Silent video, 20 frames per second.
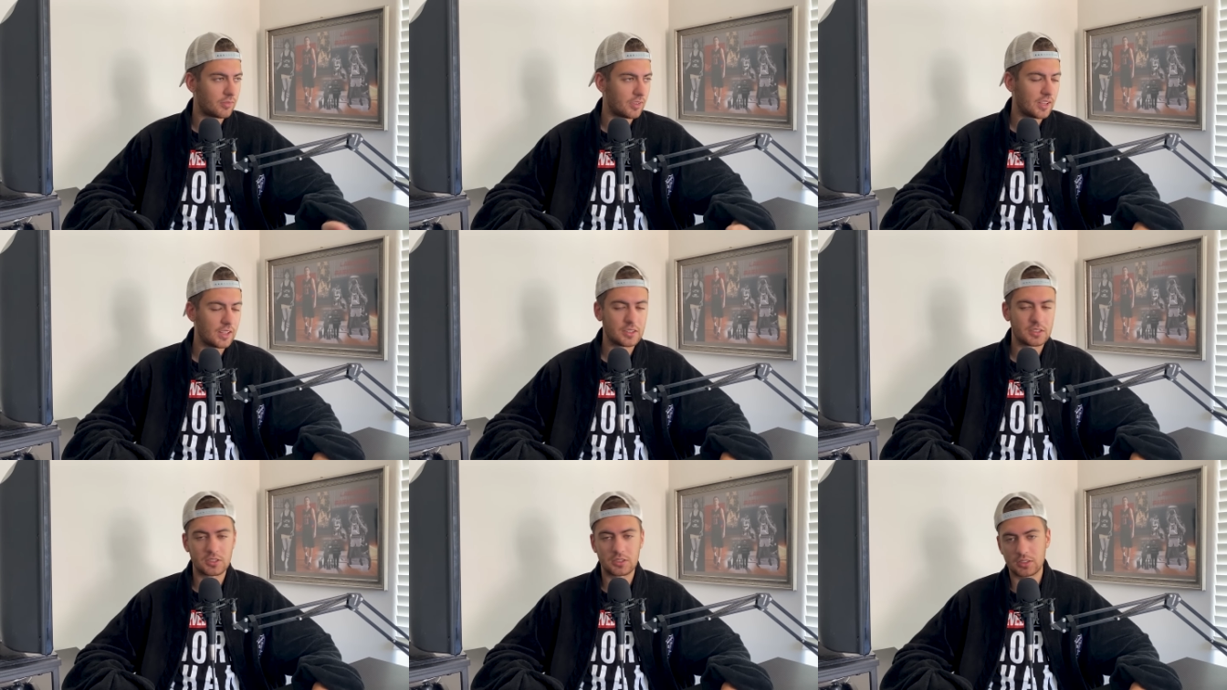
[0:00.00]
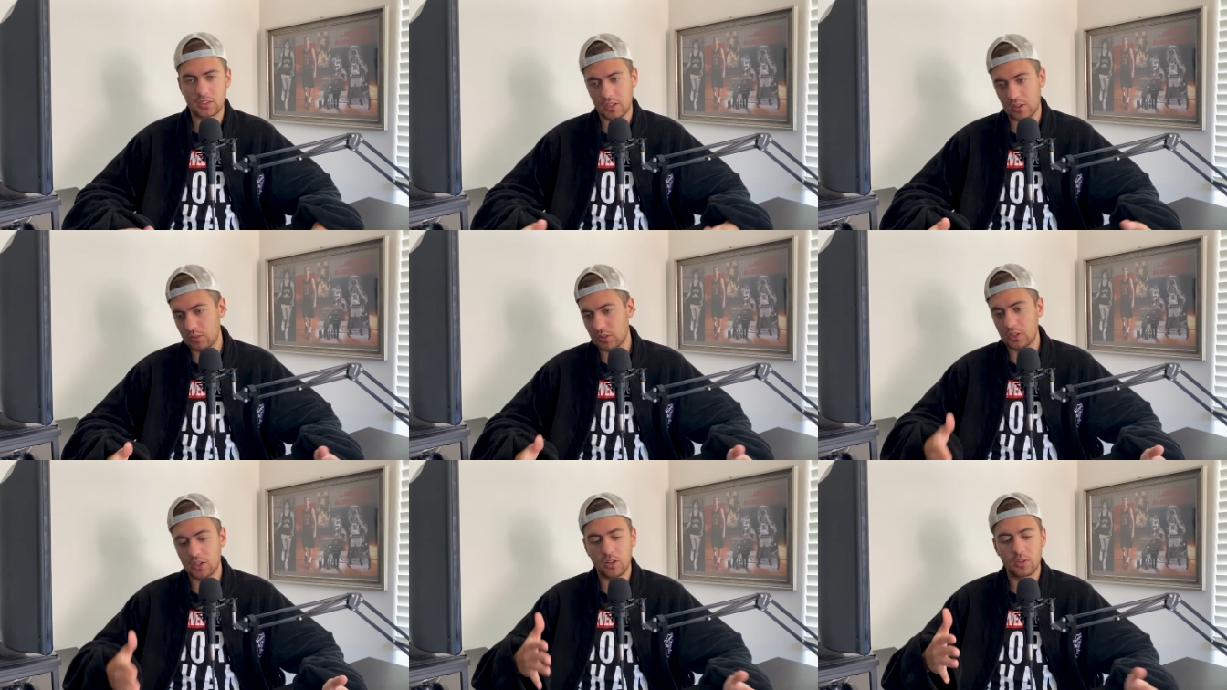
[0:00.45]
fits.
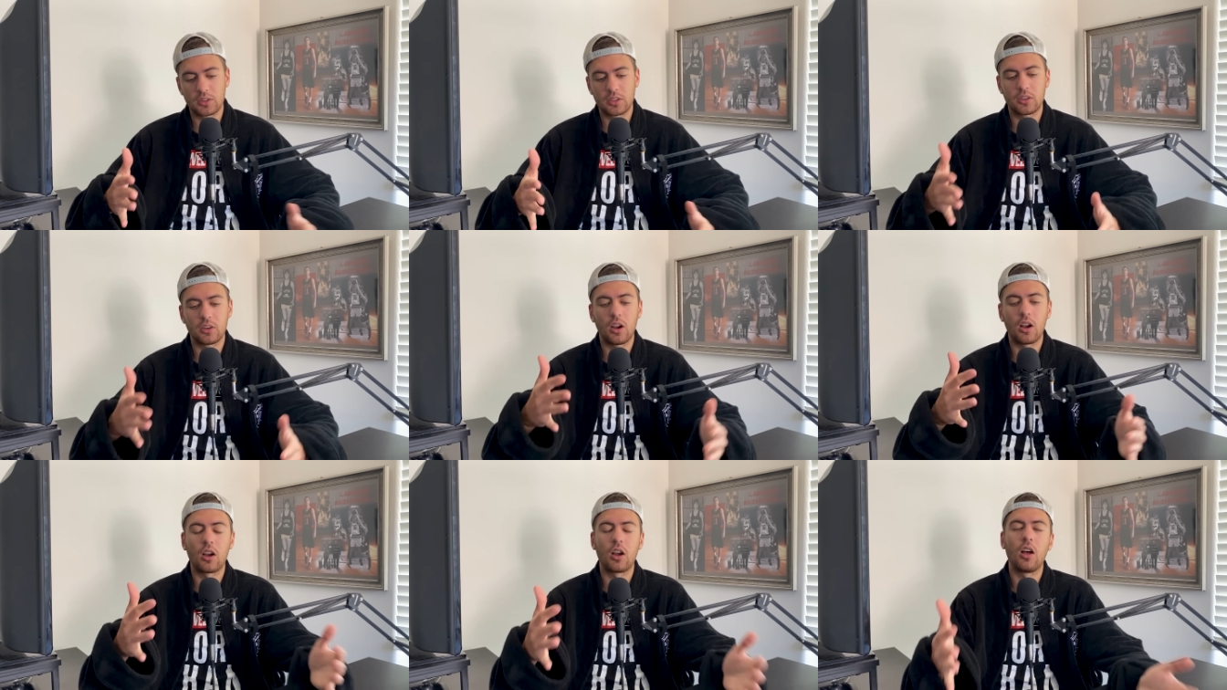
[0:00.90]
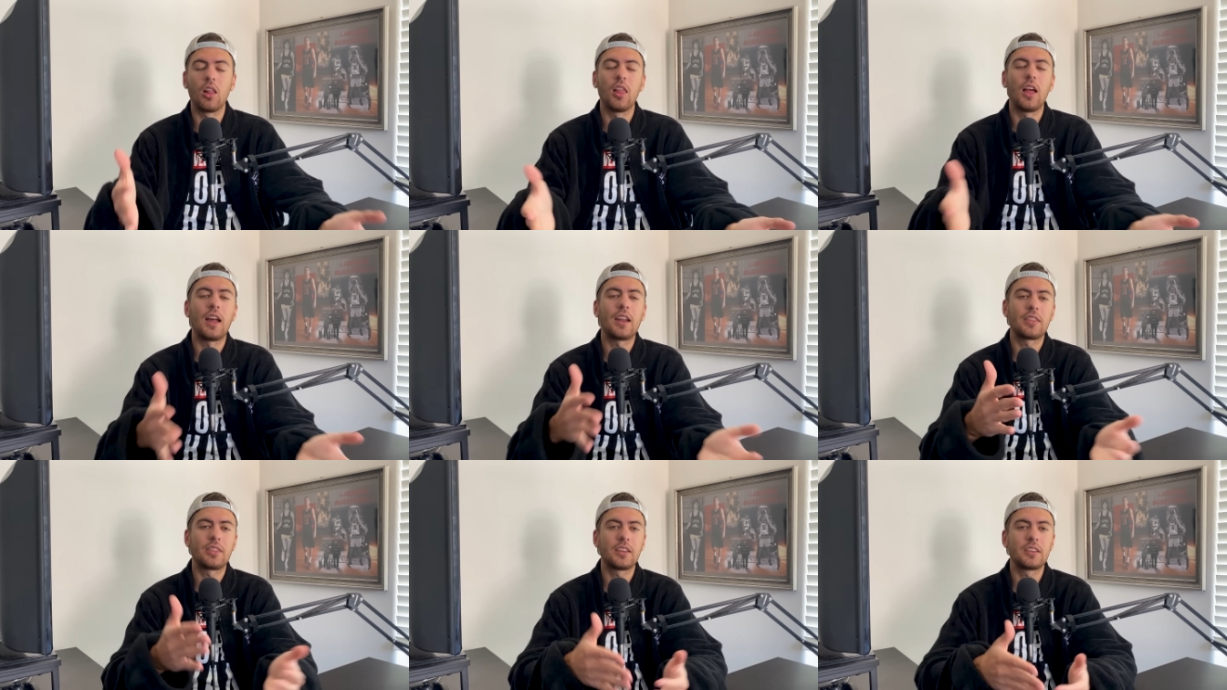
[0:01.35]
You know, there are a
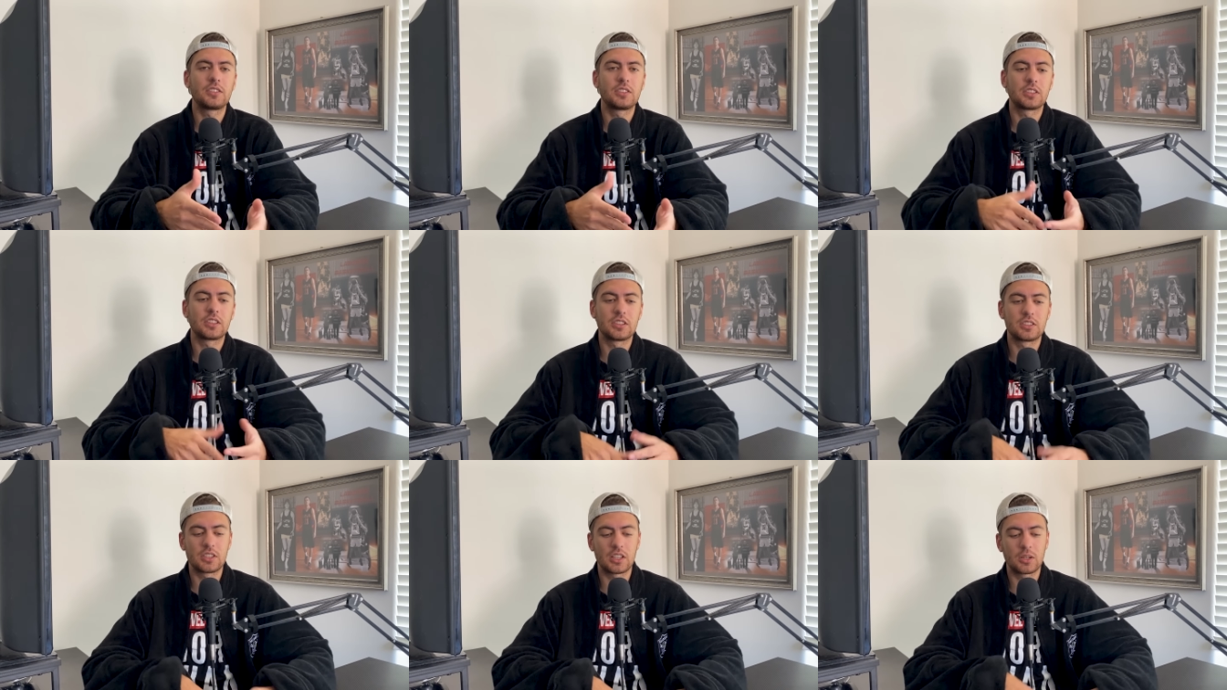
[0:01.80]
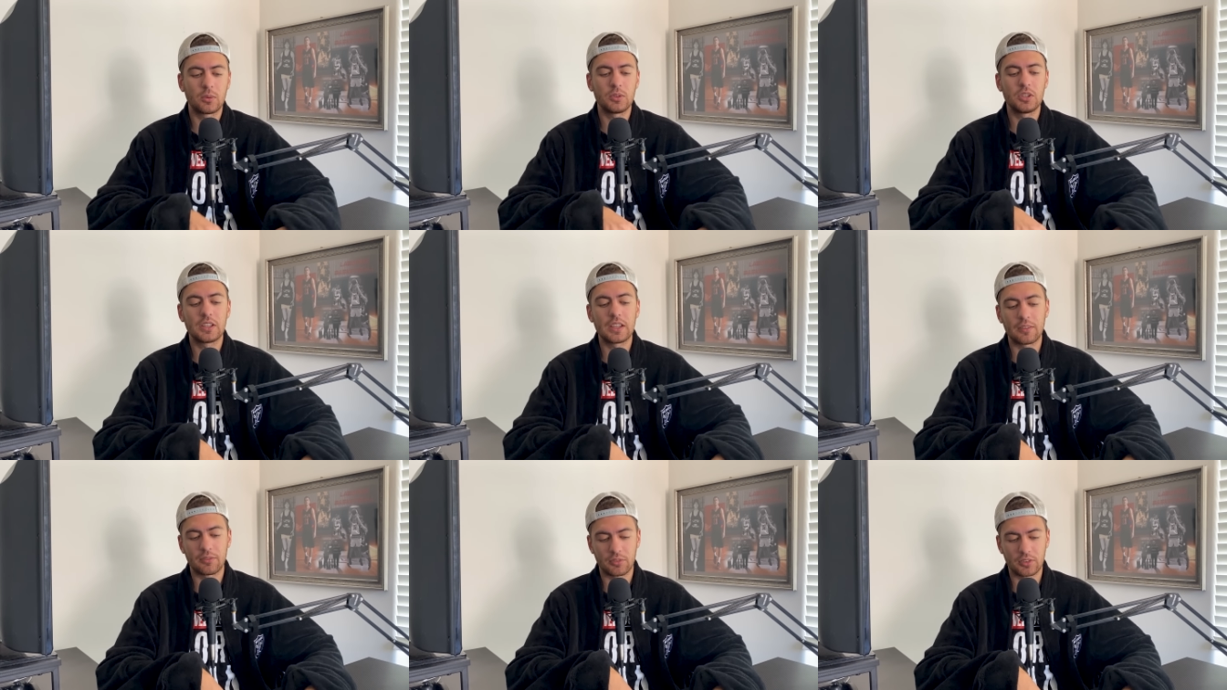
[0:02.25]
lot of things to consider when
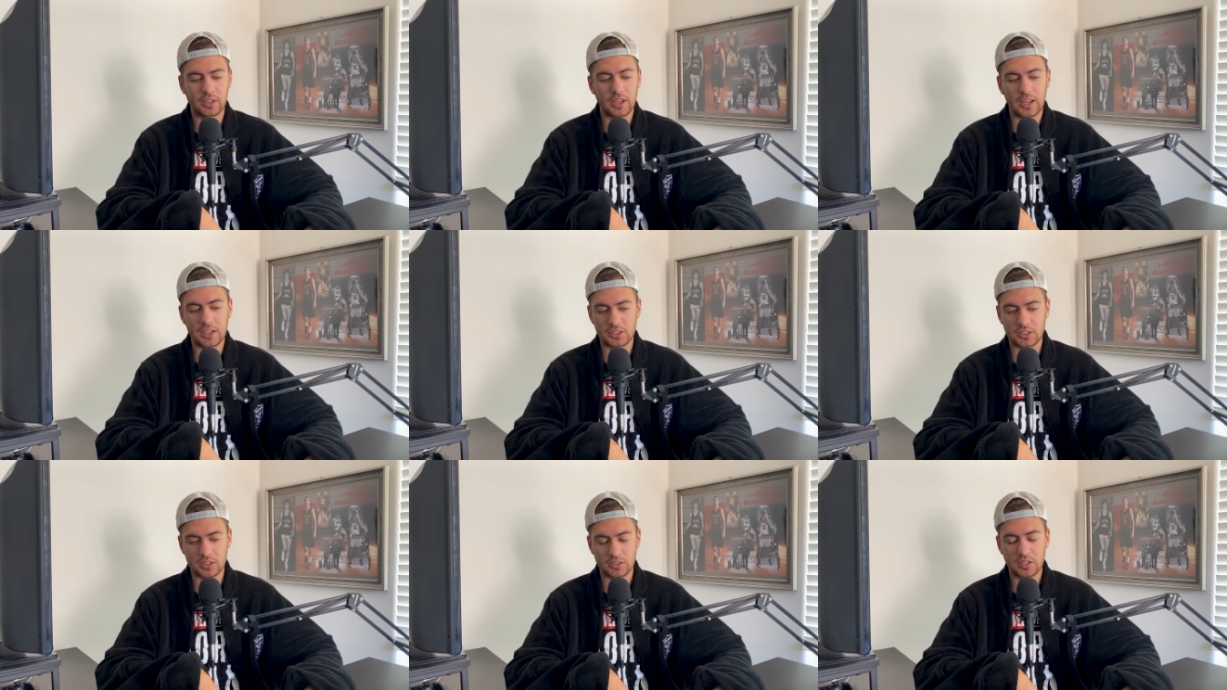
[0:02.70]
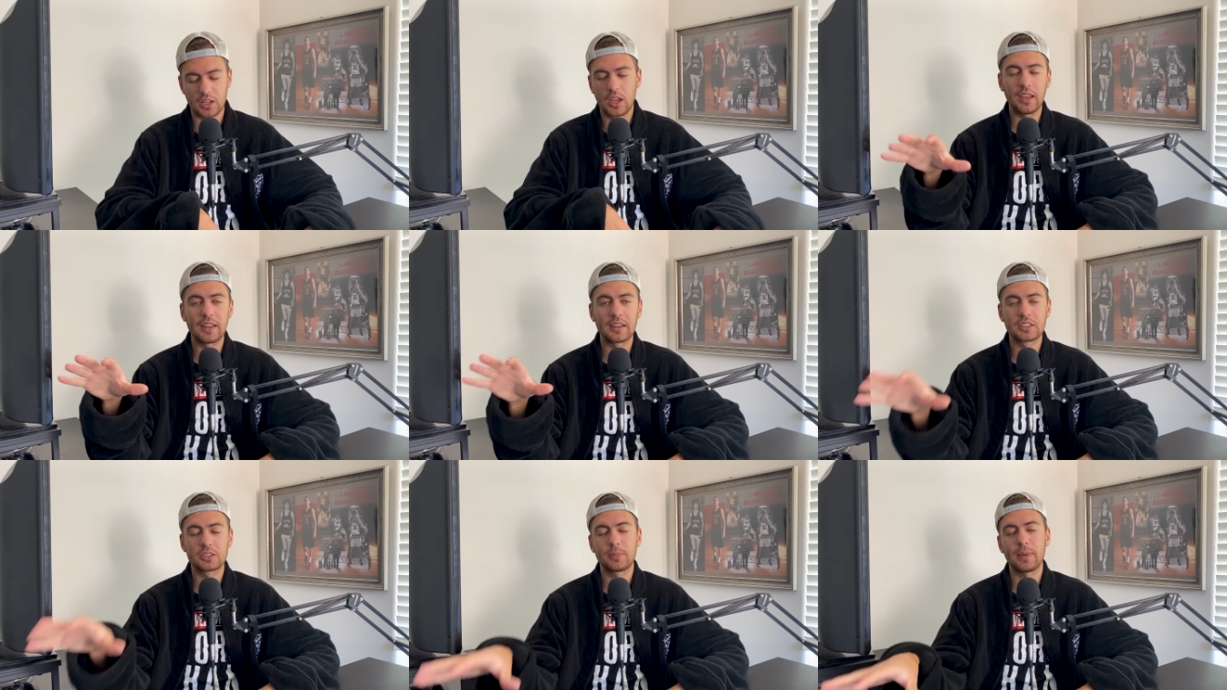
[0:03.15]
you get free agents
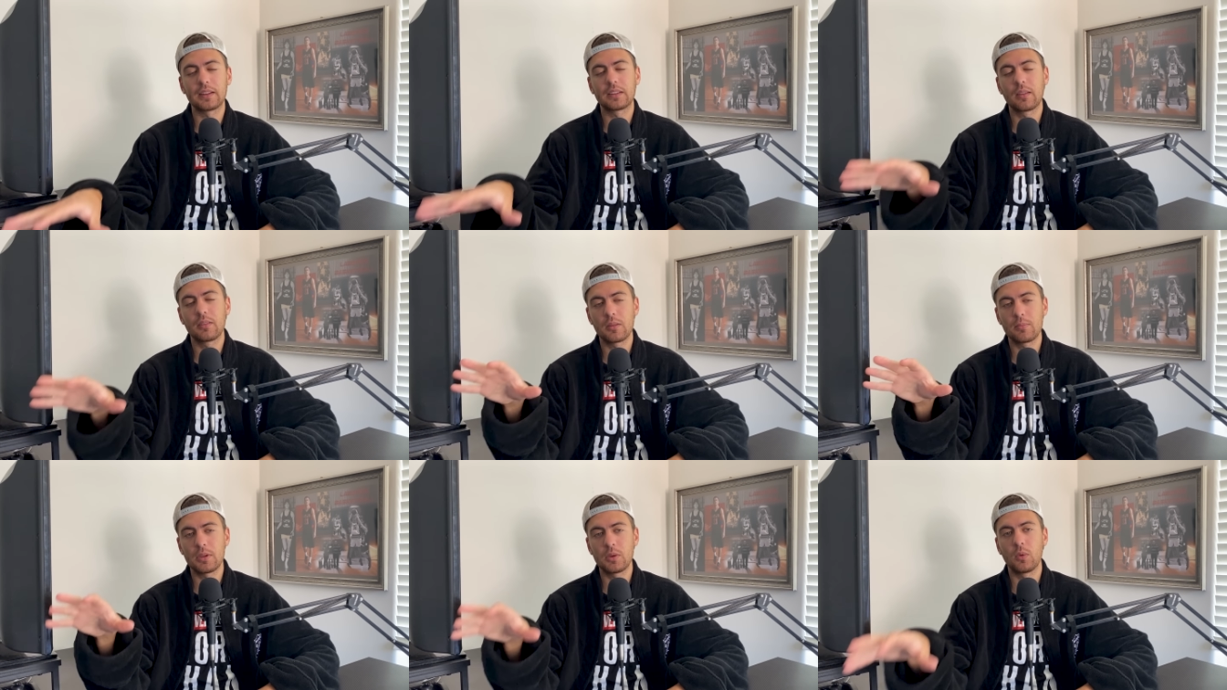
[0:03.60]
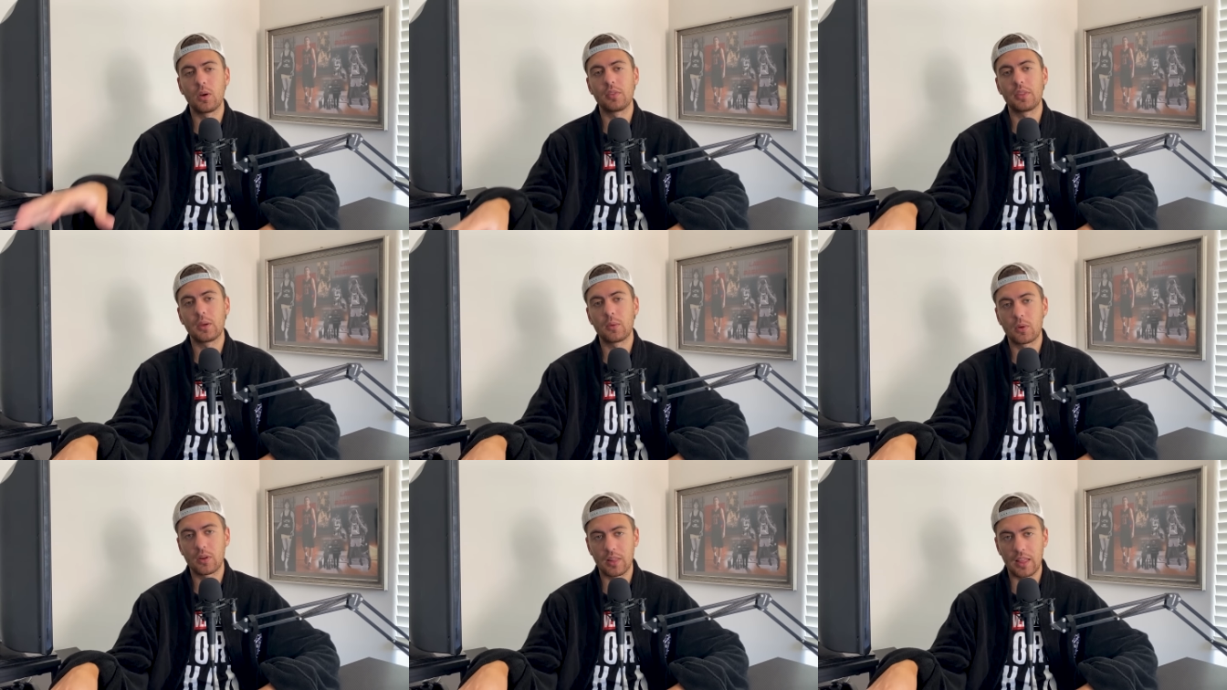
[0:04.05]
and expect them to be what
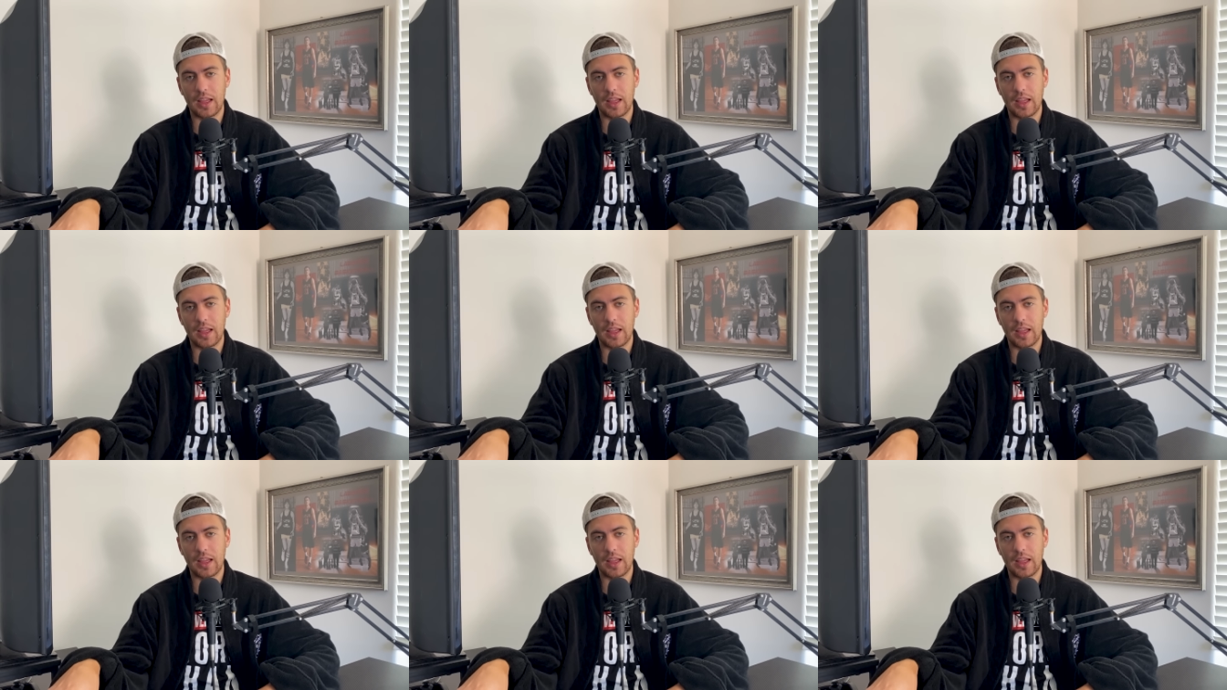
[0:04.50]
they were